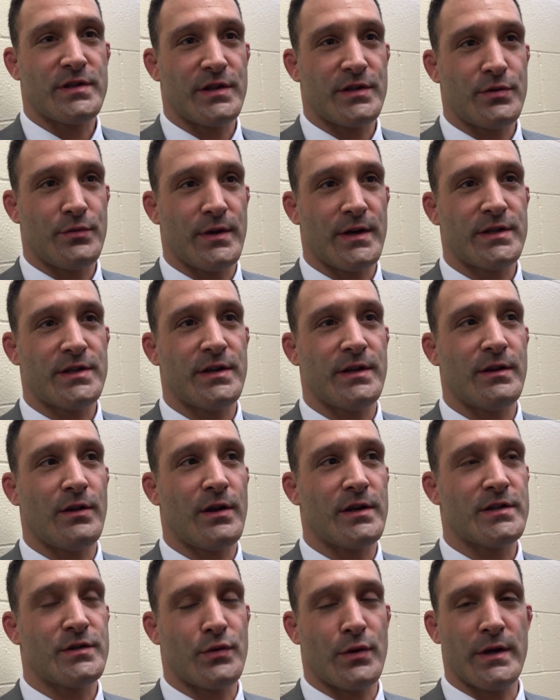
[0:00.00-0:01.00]
situation. He
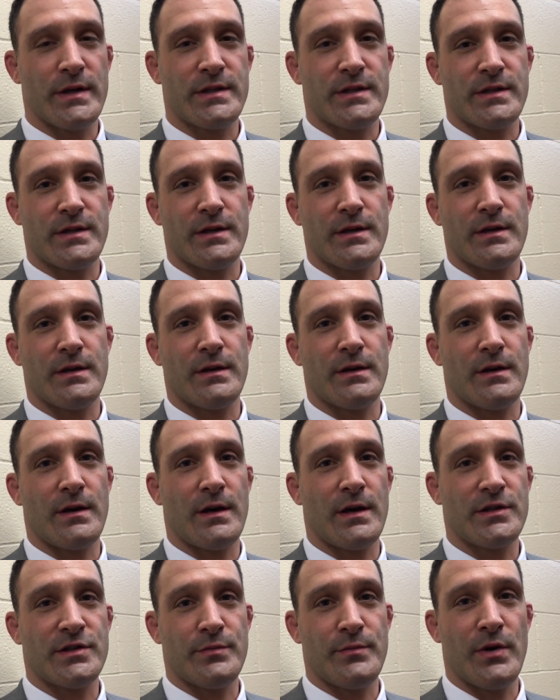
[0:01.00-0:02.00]
lost twice to
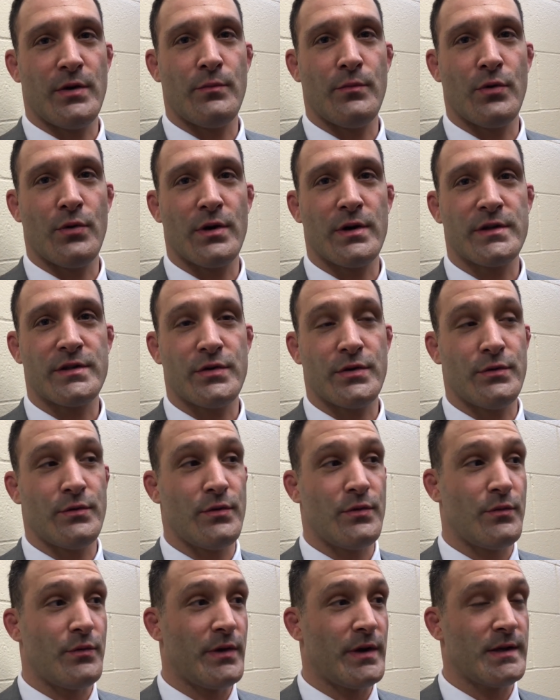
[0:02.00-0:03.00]
uh, Jamel Morris,
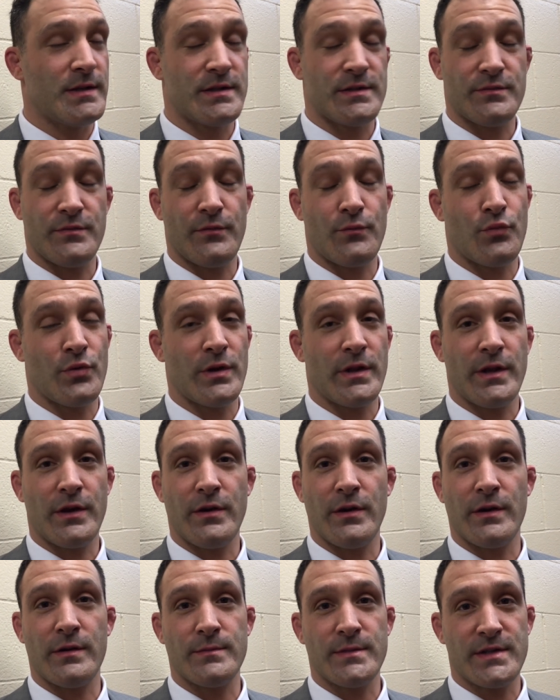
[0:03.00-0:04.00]
who is really
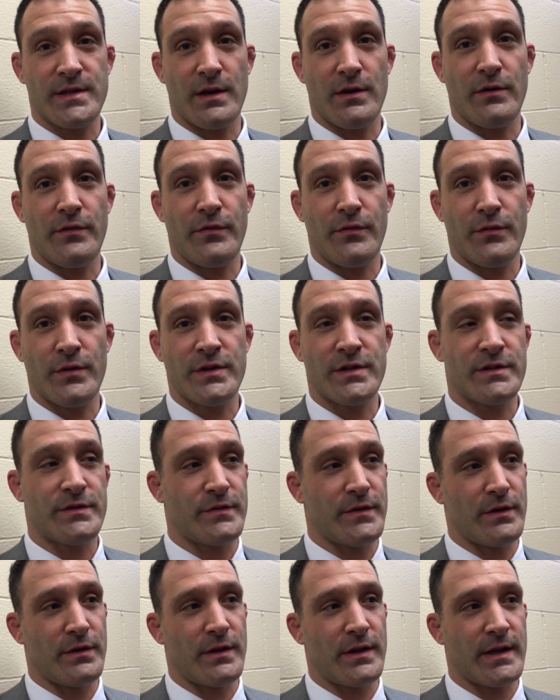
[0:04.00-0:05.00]
good himself. We
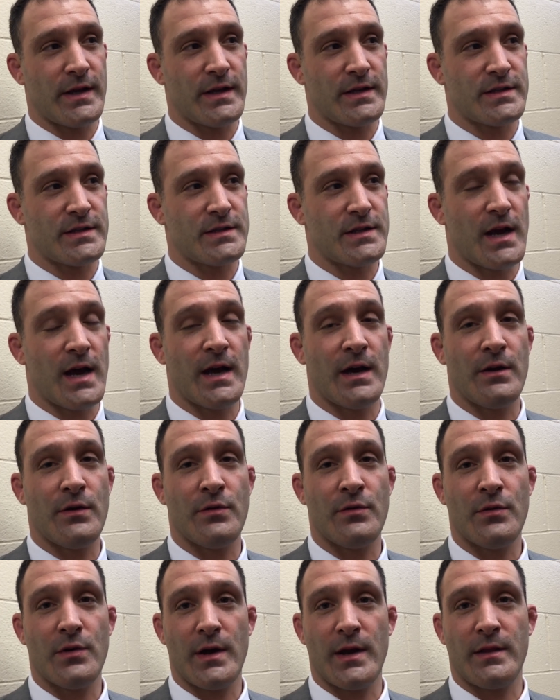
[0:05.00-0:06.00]
just felt like his
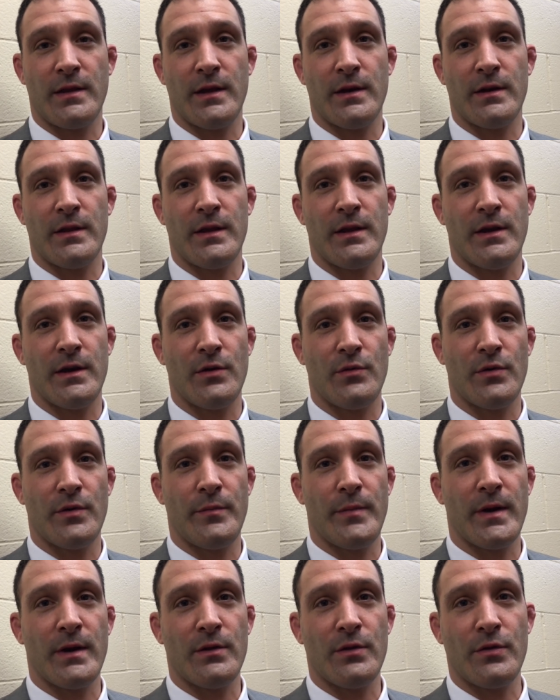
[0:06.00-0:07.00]
style at the end of the year would
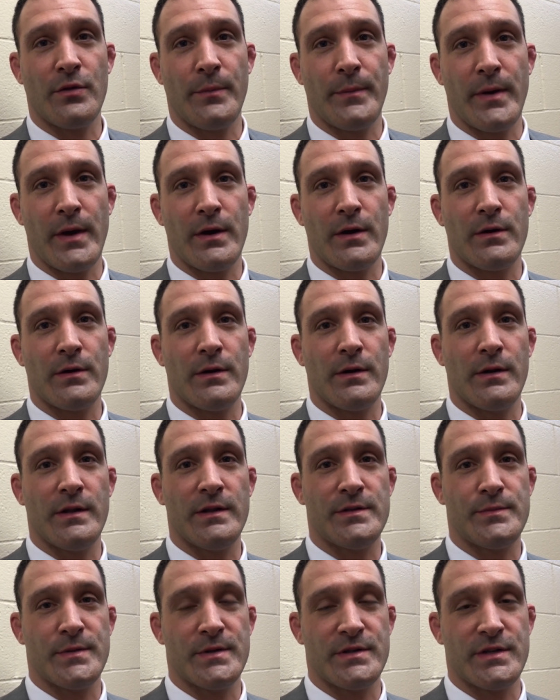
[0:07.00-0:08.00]
have been a little better in
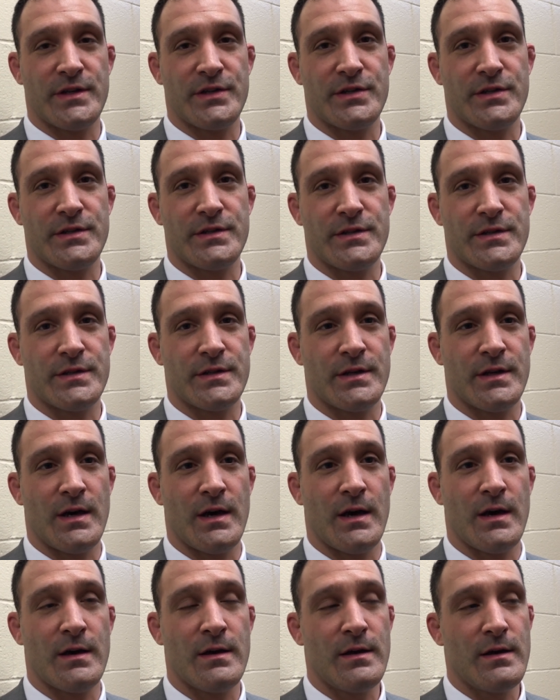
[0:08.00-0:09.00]
these positions, and.
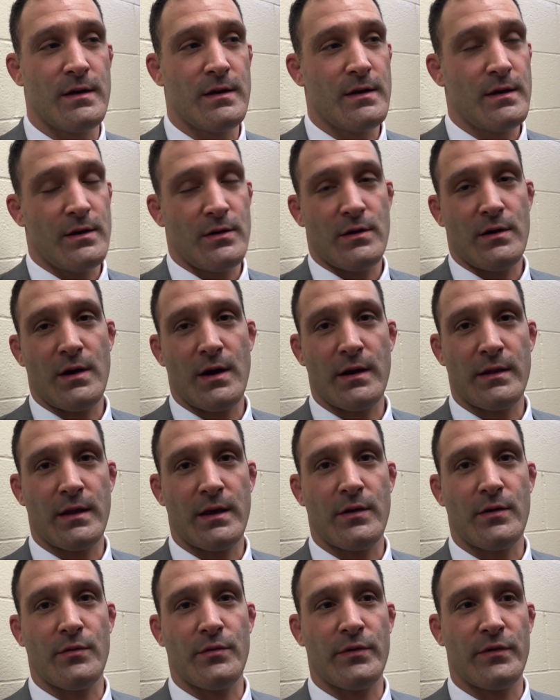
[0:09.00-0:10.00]
Uh I
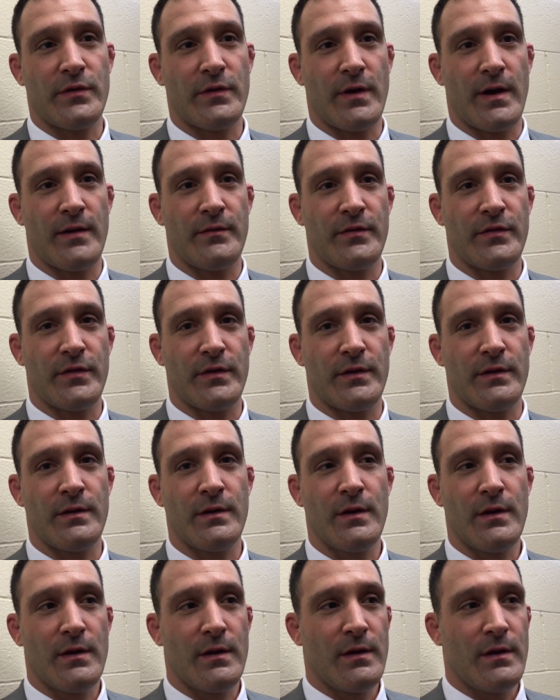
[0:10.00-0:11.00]
think it was obviously
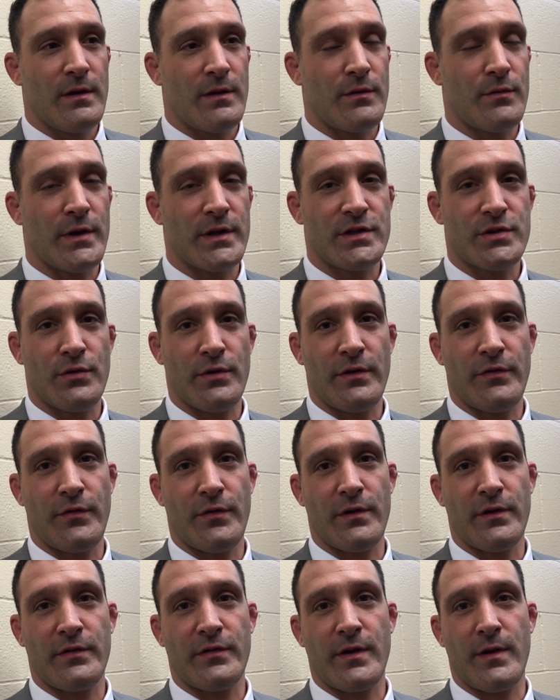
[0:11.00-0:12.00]
the right choice
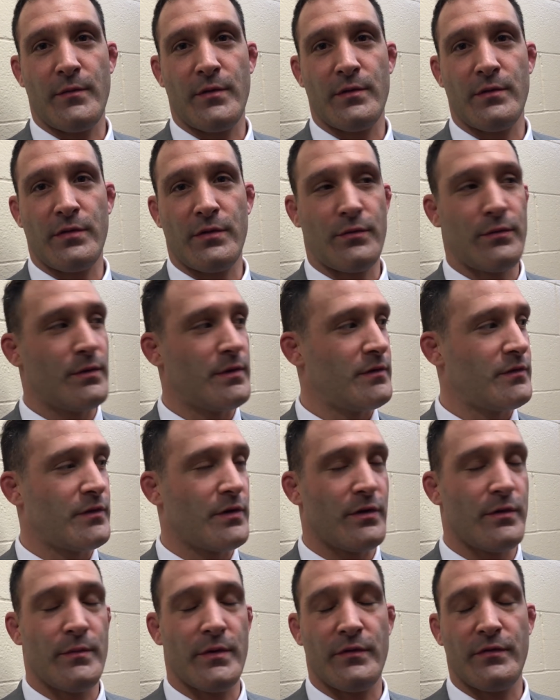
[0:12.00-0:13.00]
for us coming through this
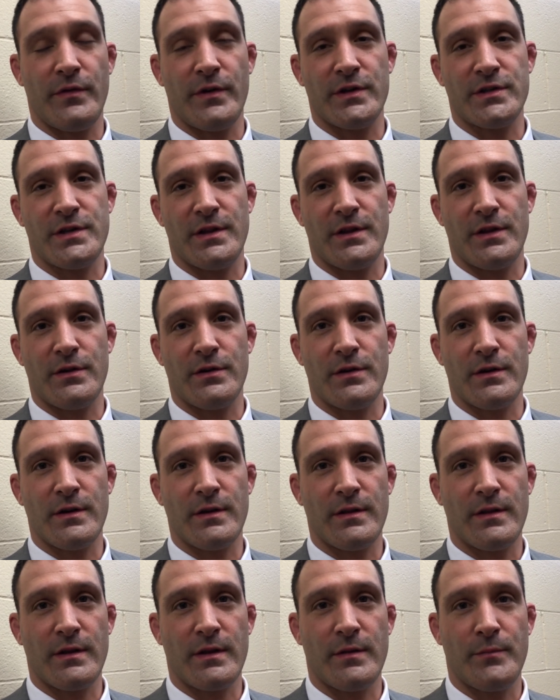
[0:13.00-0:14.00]
tournament, finishing third.
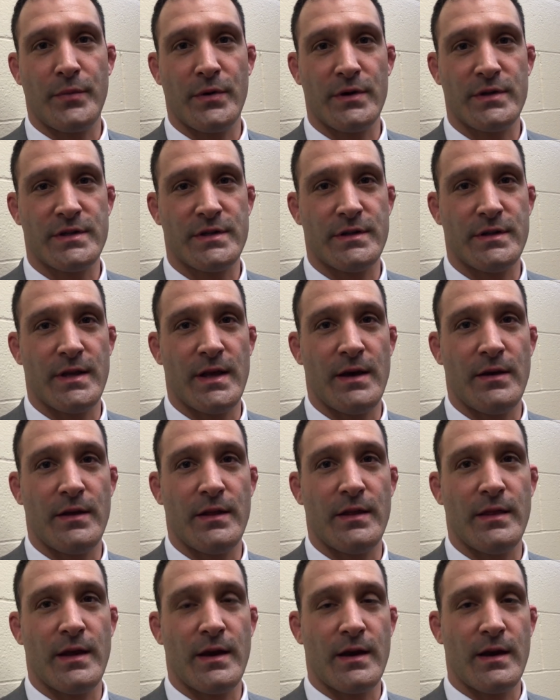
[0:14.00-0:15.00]
I think it put us in that,
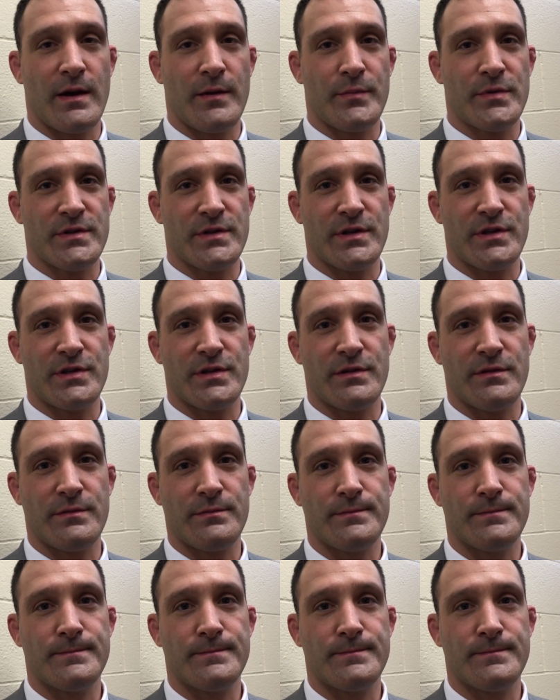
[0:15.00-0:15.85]
in that kind of position.